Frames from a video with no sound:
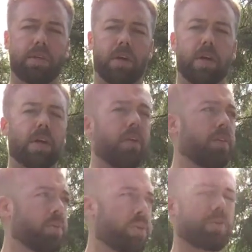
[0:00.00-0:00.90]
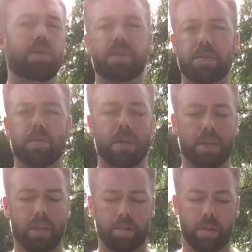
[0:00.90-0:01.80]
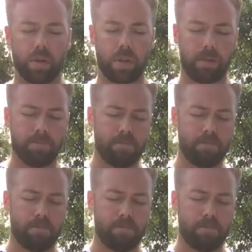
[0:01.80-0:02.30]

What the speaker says: right, and the resources within the community.